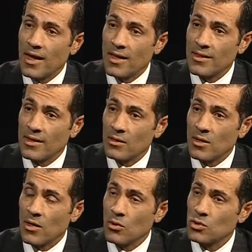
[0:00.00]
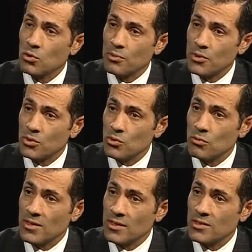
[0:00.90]
and that they also
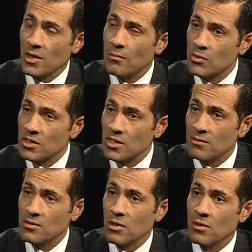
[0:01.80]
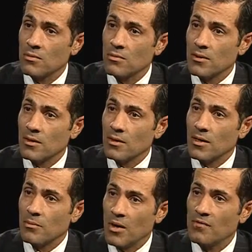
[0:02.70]
presume that some Muslims are
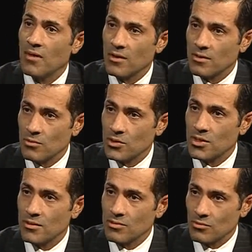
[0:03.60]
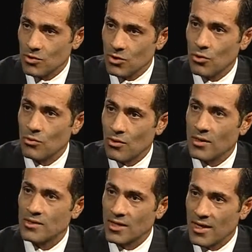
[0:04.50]
above other Muslims, which
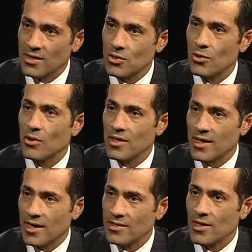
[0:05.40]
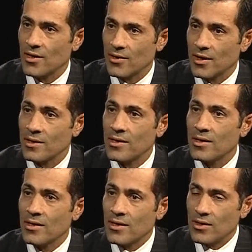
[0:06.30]
runs against the whole egalitarian
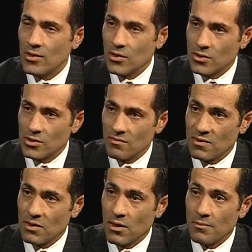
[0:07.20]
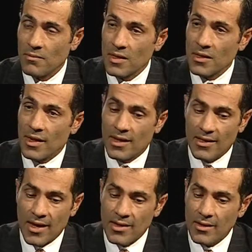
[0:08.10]
ethos of Islam. And
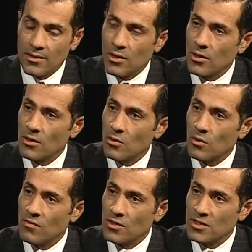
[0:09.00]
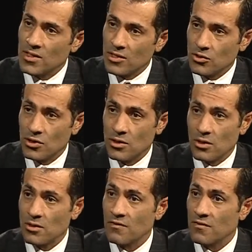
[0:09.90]
then there are, over the centuries, there
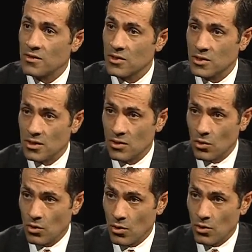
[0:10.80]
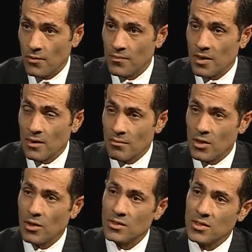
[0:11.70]
are differences in law.
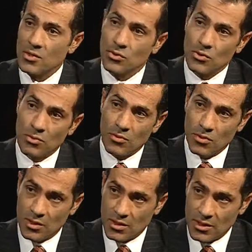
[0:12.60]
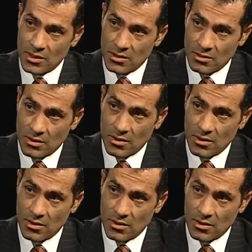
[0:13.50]
Because these two communities